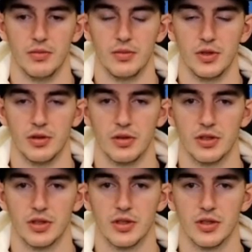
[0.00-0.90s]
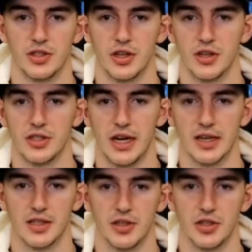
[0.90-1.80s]
You know, Jaren
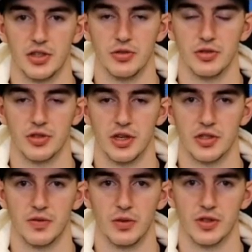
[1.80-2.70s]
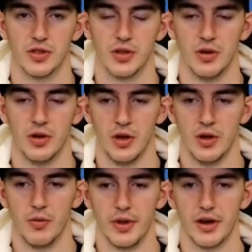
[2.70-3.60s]
Jackson can shoot and stretch the floor. So
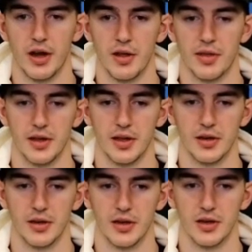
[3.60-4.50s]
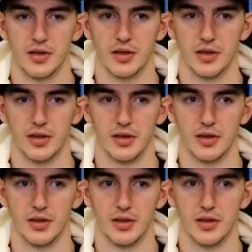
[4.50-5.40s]
when they're healthy, they're
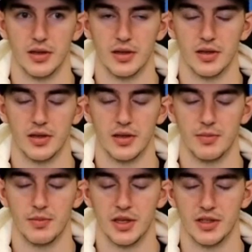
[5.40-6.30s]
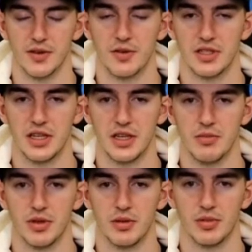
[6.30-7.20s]
a different
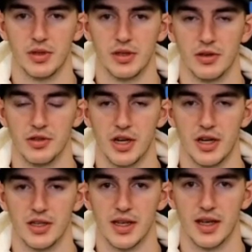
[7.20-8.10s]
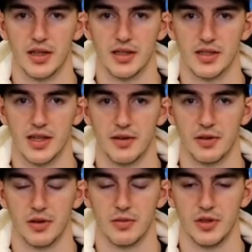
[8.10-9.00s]
team, but you know, Jaw is the head of the snake
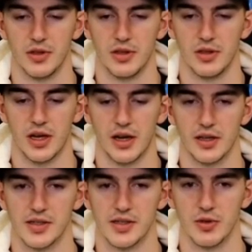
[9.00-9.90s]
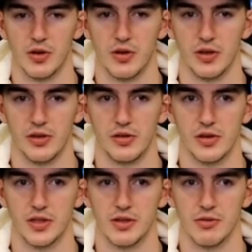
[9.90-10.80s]
for them. He kind of gets them going, and
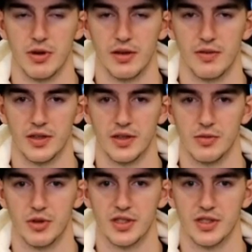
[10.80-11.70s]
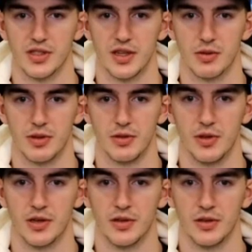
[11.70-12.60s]
you can see why they've had so much success with him there.